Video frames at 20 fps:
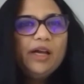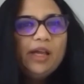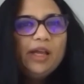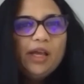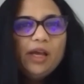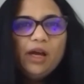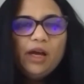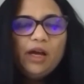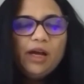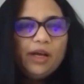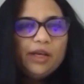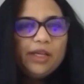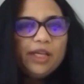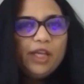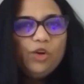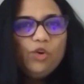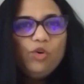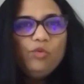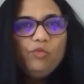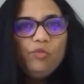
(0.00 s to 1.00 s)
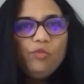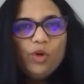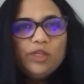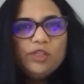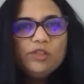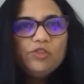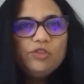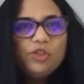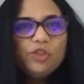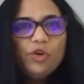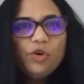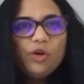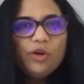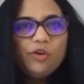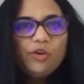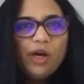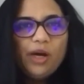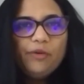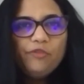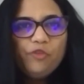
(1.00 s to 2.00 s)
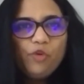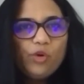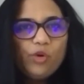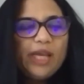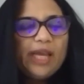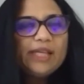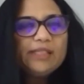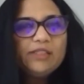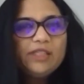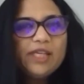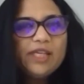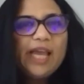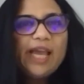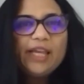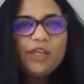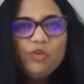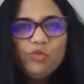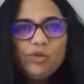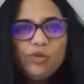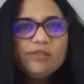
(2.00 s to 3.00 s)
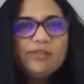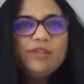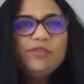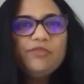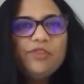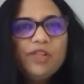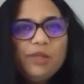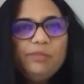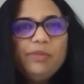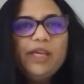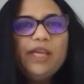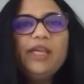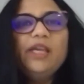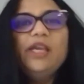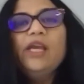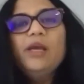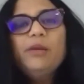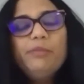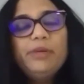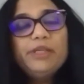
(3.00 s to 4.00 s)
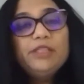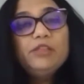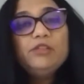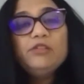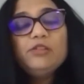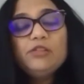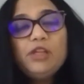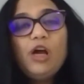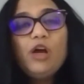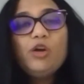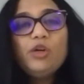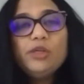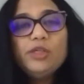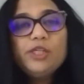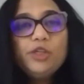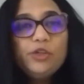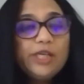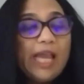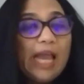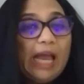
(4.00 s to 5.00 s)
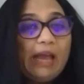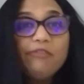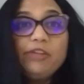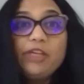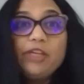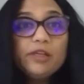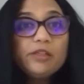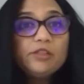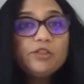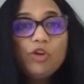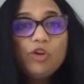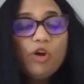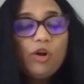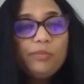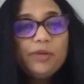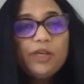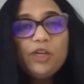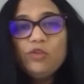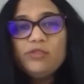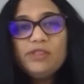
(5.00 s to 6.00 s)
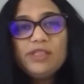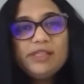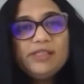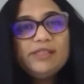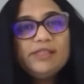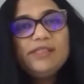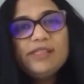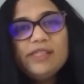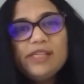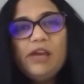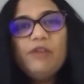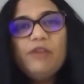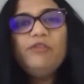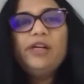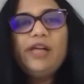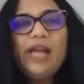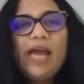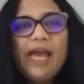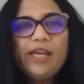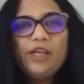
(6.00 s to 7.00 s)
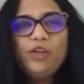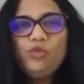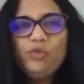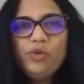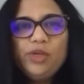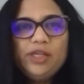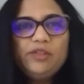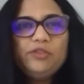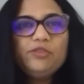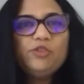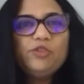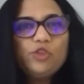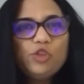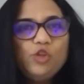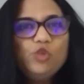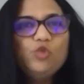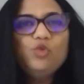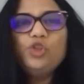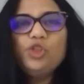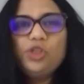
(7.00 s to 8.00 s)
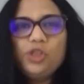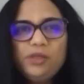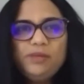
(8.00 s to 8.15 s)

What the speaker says: what is your forecasting accuracy will be, but this is our caveats are, because there is never accurate solution.